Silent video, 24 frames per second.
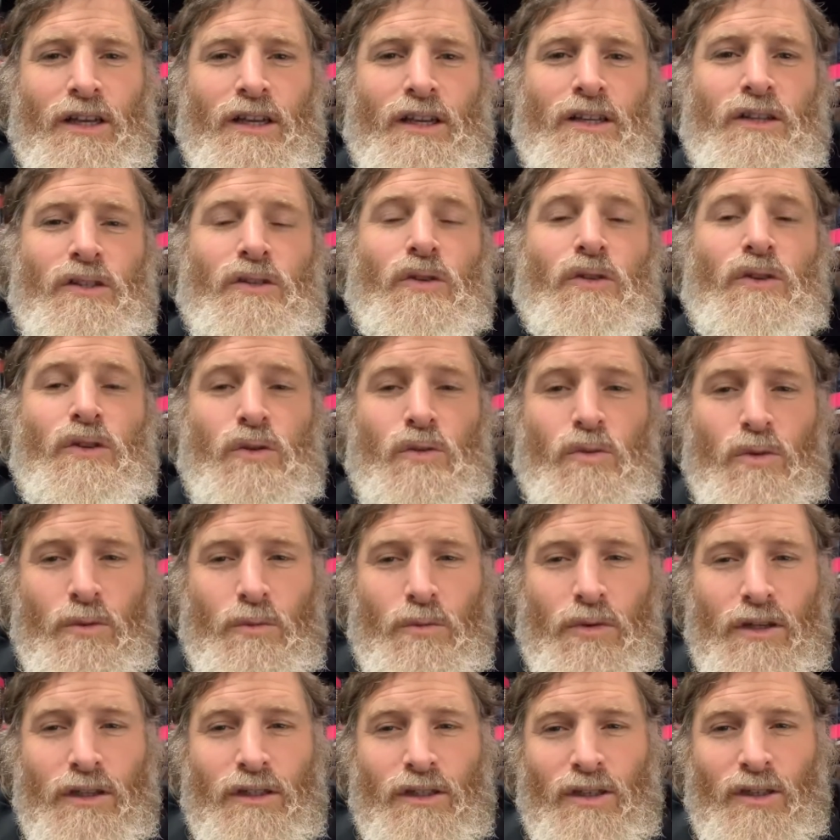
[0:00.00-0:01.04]
so there's one
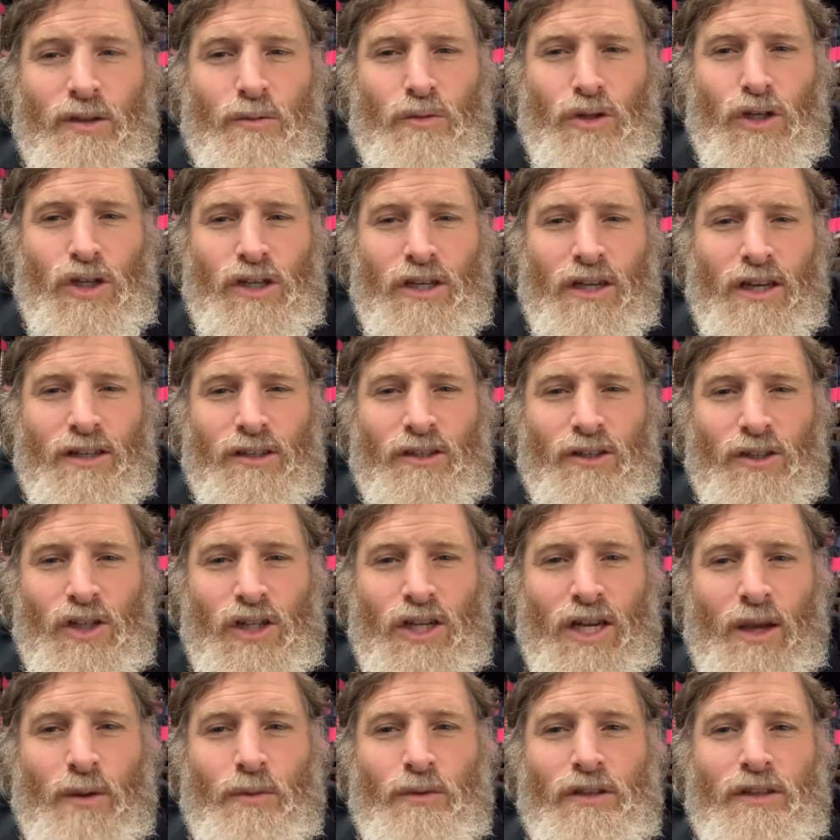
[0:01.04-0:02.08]
place in the Mishnayos on
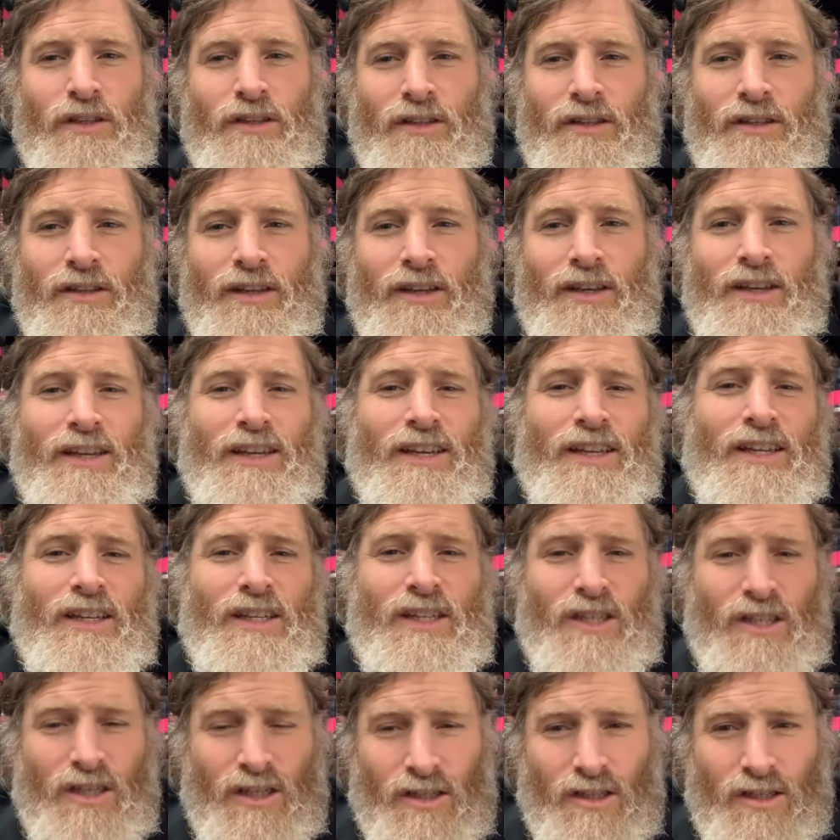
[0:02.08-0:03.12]
Shabbos,
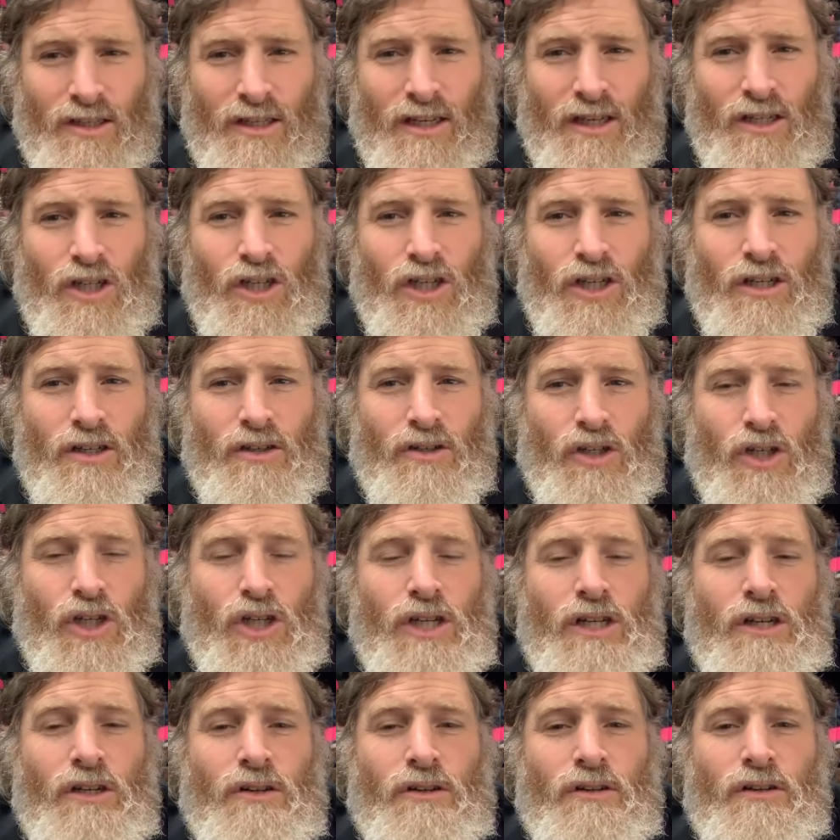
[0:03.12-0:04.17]
it says shir.
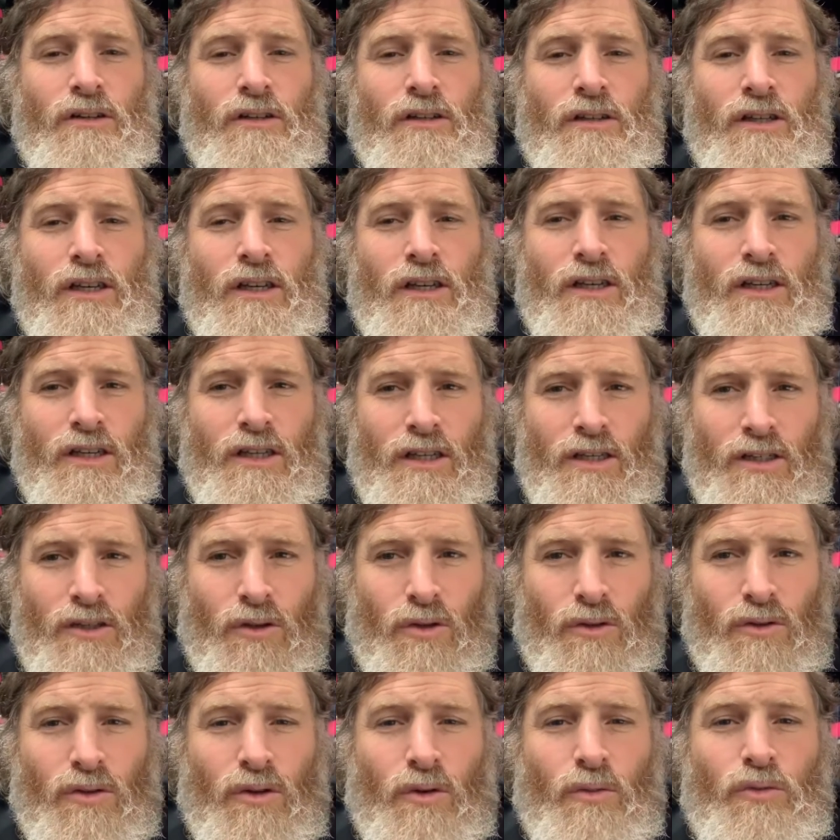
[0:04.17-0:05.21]
Shir is
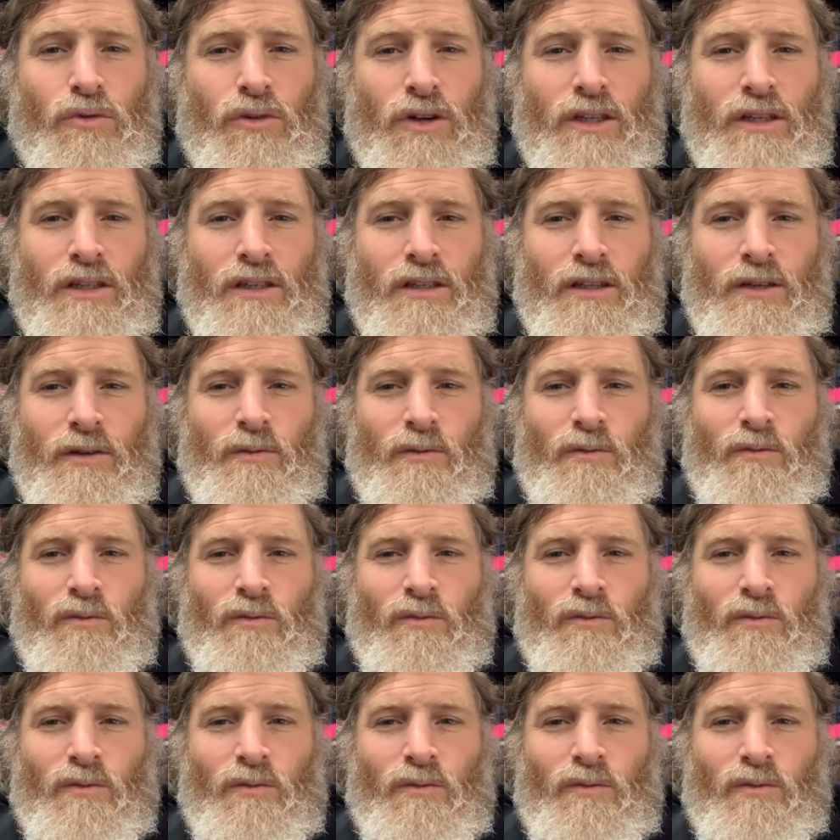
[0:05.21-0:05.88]
also a bracelet.